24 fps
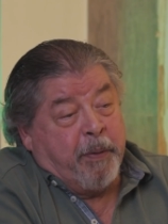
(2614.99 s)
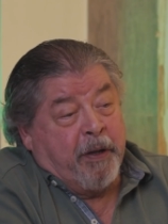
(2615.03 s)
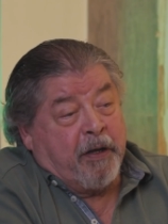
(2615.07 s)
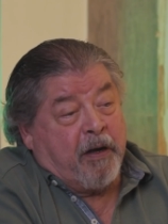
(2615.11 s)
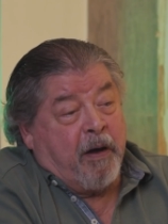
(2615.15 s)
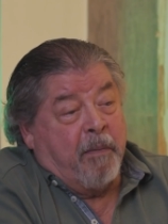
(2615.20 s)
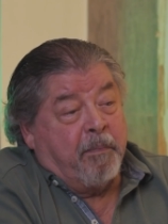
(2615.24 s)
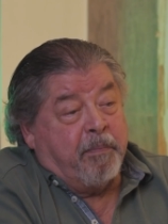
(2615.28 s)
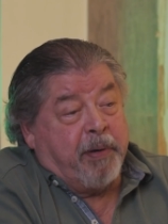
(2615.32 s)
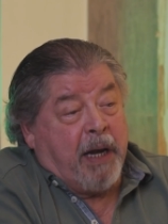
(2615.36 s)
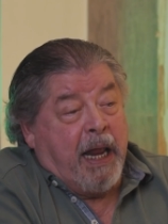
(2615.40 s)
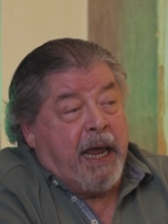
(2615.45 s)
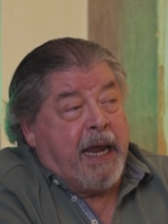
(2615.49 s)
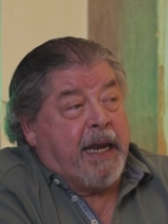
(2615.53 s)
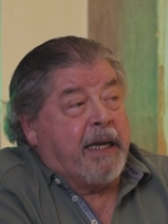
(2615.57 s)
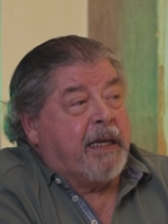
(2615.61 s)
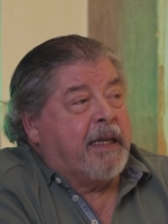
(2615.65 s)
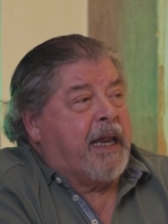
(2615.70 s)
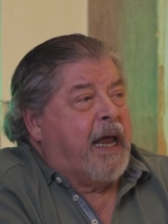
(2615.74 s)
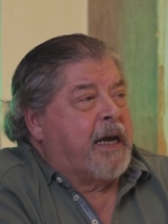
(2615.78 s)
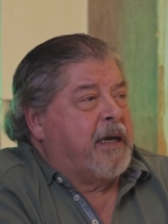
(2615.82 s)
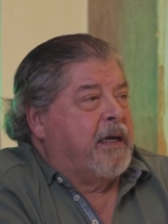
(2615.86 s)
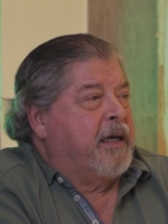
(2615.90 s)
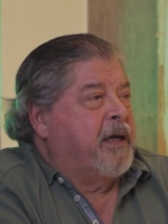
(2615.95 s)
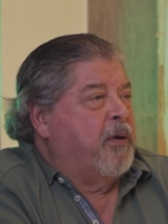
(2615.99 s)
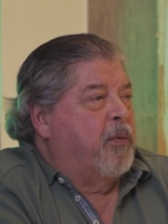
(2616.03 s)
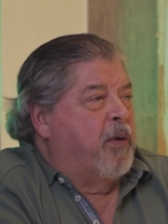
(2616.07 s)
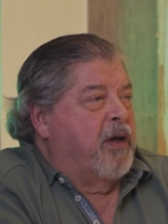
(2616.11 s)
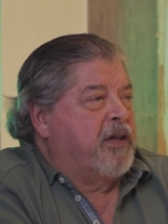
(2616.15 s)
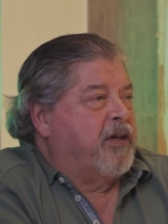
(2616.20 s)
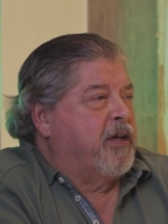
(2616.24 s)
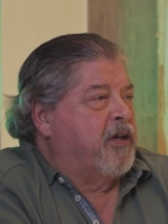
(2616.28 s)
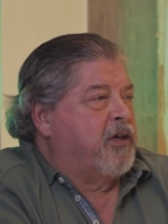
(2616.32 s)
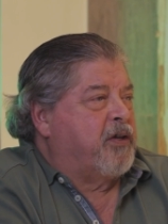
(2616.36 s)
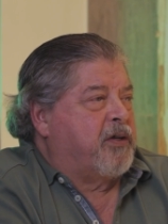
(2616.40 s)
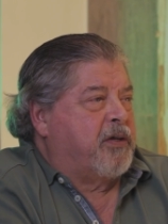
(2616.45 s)
of people complained that
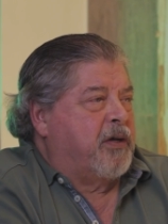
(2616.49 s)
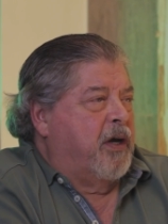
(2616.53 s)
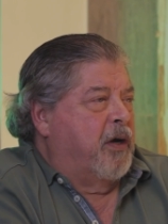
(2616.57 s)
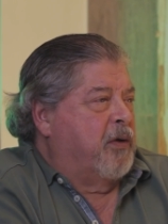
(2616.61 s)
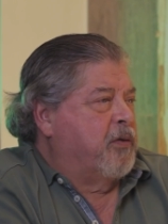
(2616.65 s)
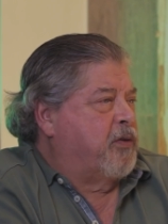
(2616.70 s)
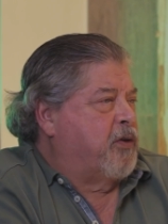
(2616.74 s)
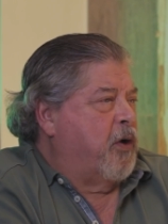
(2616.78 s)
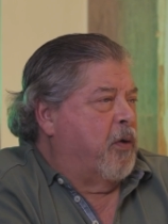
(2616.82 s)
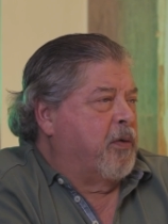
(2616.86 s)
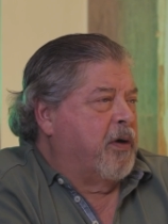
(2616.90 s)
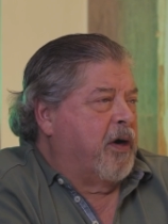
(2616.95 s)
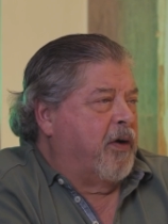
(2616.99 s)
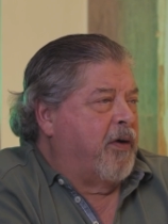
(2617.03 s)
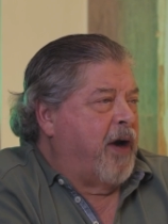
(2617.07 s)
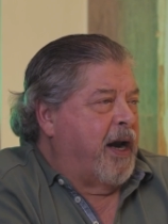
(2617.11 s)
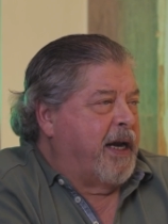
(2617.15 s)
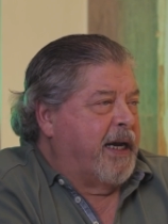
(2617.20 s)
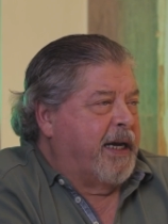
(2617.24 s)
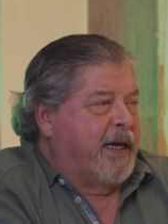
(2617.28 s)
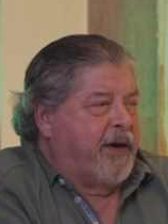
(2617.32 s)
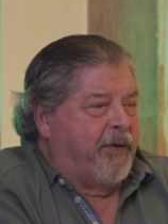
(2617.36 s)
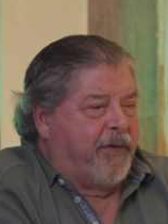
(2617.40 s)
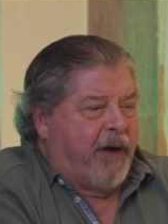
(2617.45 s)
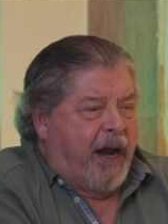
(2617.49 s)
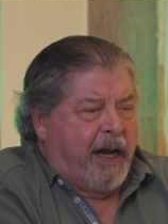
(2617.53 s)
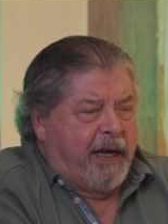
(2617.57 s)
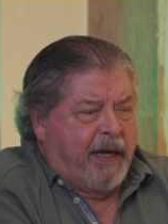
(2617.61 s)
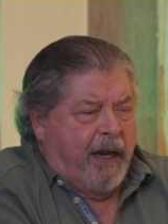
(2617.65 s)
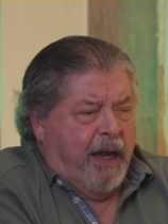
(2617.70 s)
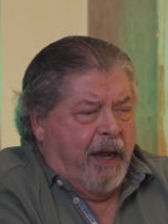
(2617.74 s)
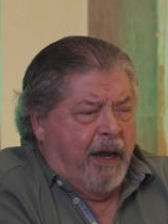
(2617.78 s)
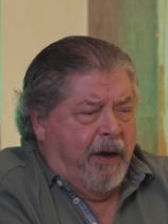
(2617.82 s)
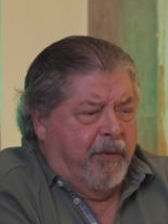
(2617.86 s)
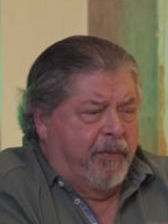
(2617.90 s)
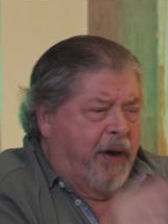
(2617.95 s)
he wasn't running,
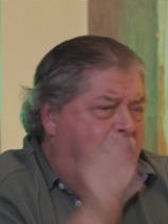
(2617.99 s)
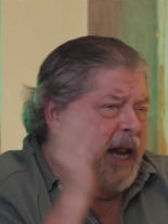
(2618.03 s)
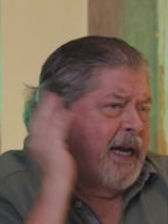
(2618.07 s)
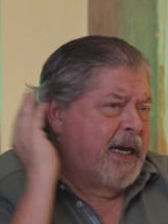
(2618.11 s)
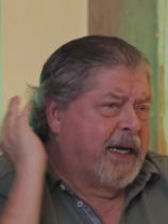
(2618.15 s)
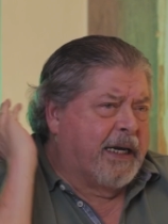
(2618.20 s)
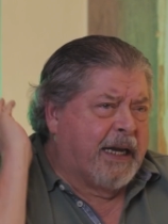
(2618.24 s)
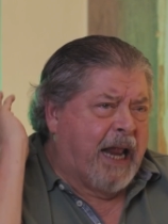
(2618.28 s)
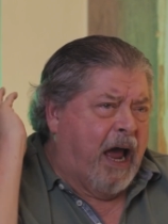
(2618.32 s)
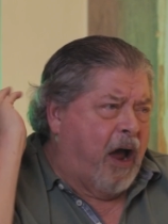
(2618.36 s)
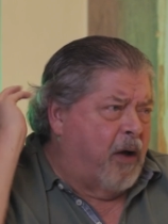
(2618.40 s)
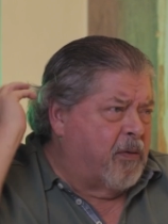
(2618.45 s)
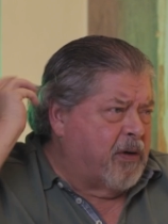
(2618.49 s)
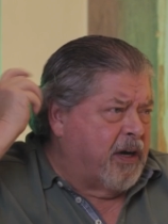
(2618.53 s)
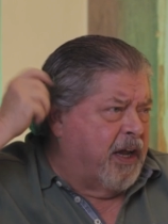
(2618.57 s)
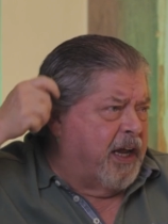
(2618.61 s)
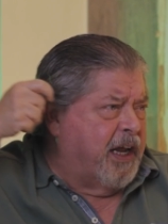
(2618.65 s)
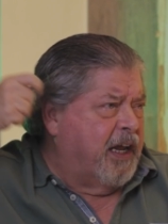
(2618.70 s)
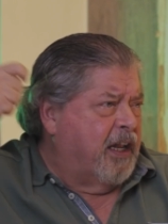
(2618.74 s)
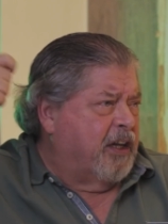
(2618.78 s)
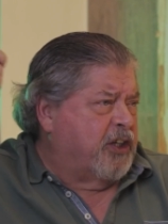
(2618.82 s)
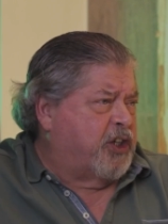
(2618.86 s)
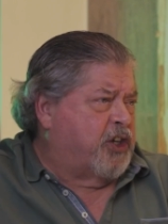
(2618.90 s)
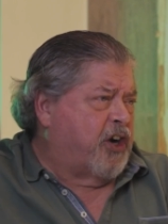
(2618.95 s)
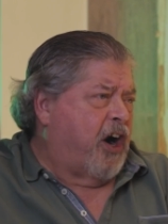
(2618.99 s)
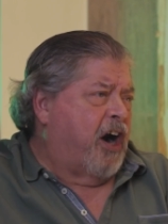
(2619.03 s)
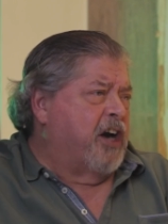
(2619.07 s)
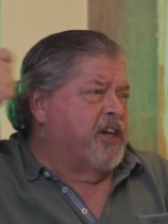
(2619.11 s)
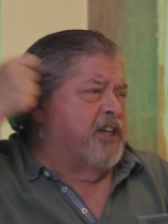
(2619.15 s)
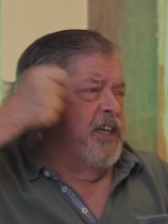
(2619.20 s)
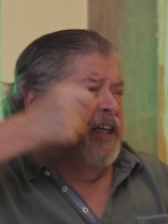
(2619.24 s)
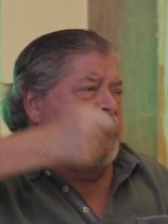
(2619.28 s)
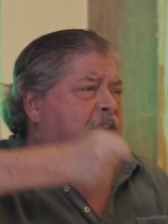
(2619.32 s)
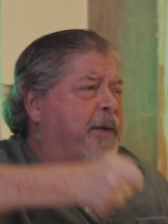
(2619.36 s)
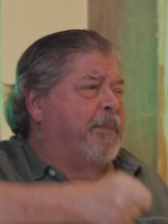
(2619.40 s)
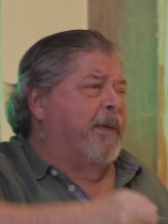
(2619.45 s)
running, uh, riding down the hill,
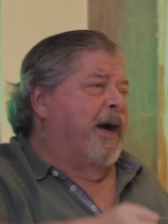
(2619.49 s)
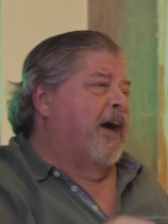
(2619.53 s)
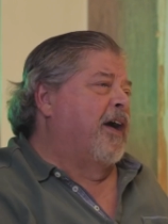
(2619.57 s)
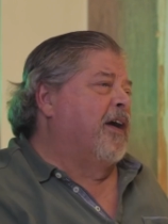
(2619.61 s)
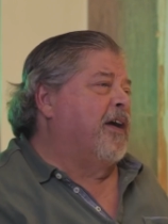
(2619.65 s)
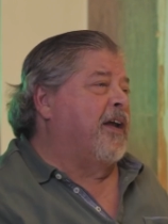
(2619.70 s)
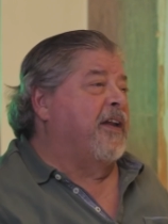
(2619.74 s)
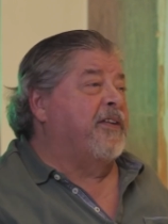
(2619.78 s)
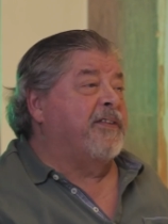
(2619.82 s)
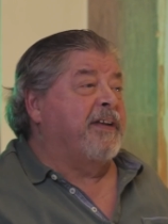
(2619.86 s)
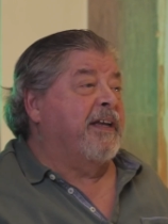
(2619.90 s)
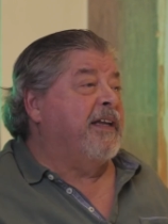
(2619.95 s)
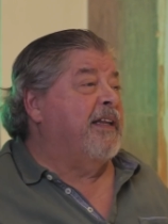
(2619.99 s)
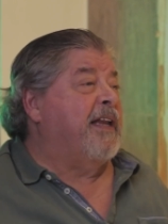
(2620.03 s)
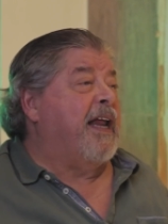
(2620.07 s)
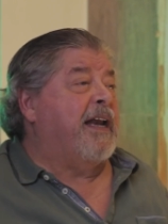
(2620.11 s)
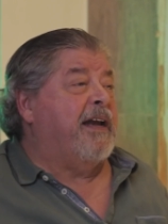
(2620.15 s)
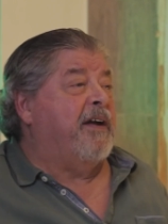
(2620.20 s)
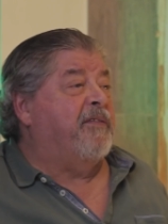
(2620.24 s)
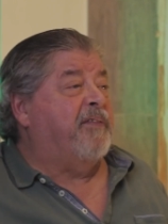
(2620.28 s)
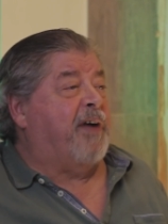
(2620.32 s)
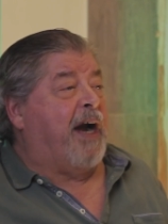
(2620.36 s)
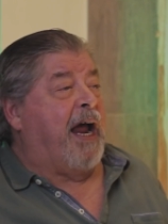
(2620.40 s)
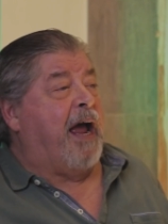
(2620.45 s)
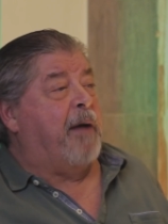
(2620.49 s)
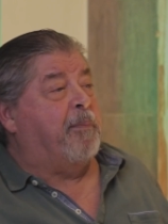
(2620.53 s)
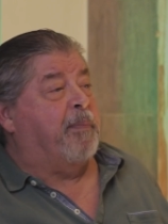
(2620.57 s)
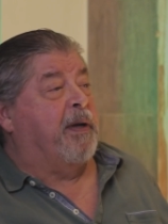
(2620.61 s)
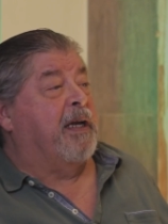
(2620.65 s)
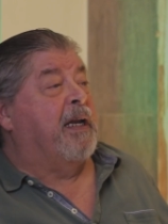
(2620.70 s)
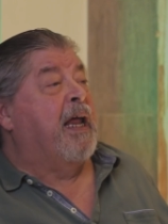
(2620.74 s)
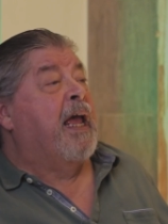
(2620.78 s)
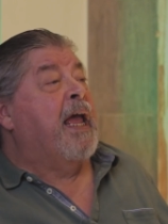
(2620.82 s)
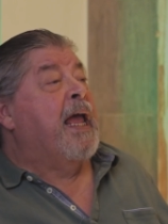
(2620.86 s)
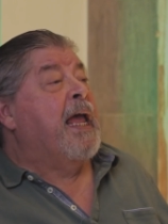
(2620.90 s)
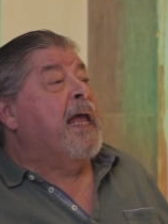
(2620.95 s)
charging the Americans. That never
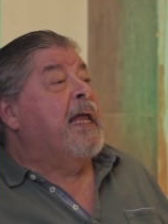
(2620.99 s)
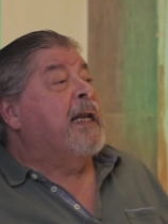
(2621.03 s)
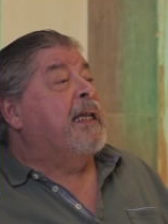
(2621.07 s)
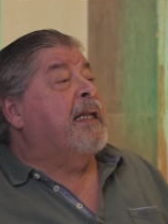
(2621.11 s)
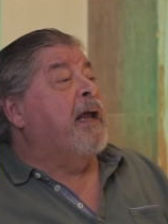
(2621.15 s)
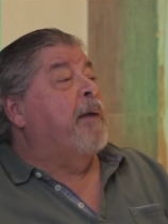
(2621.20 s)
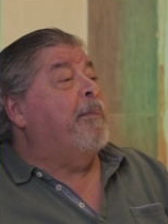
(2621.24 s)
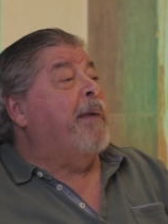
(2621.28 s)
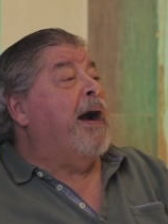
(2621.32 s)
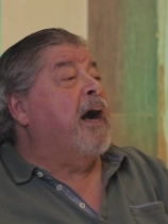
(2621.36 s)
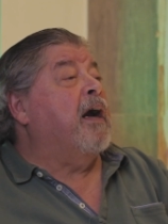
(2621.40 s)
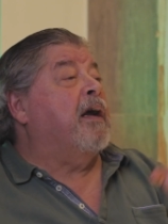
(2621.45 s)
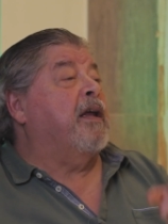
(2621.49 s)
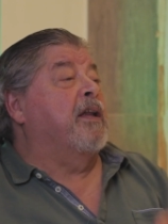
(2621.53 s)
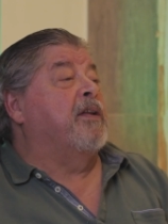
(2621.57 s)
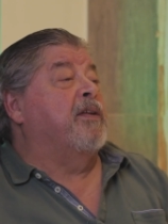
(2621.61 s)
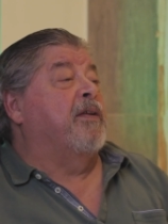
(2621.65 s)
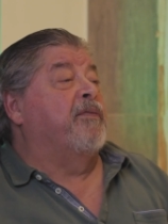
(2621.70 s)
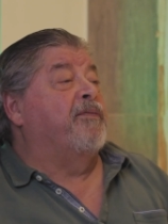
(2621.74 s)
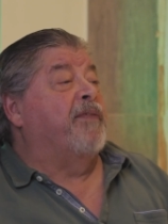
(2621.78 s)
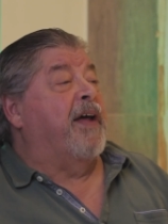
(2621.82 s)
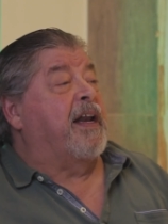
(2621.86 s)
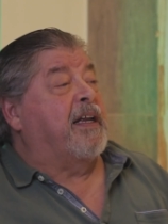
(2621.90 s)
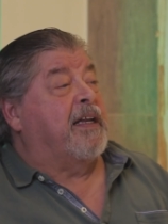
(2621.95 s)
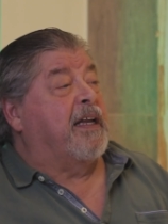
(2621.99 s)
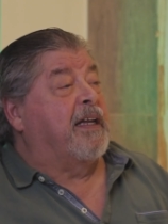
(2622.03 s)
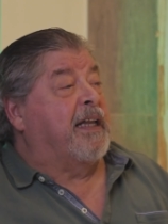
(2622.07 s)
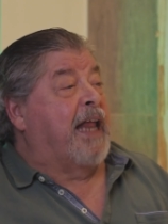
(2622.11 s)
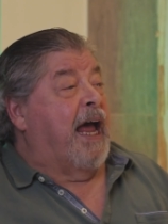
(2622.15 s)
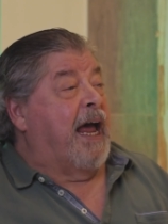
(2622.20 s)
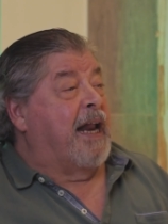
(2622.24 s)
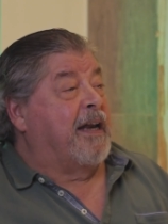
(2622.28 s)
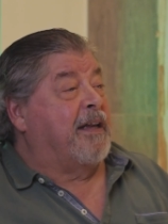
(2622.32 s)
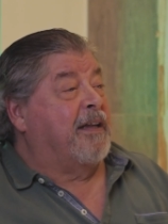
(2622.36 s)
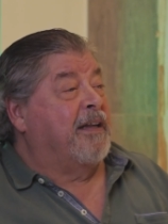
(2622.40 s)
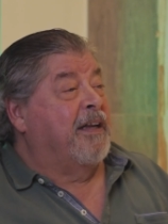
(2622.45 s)
happened. The Americans
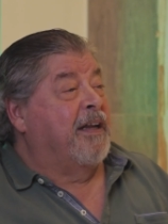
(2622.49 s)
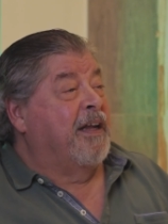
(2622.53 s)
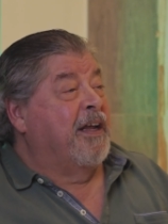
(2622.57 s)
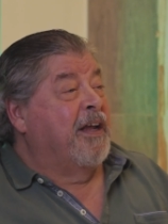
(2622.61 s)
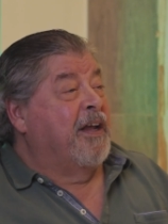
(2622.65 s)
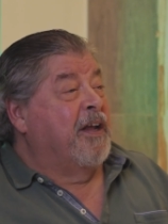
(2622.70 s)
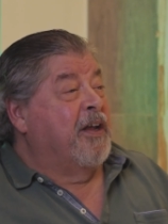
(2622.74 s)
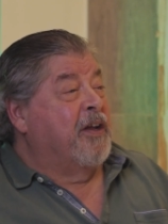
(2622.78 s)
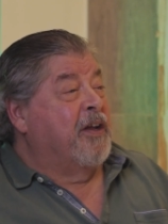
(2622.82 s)
invented that.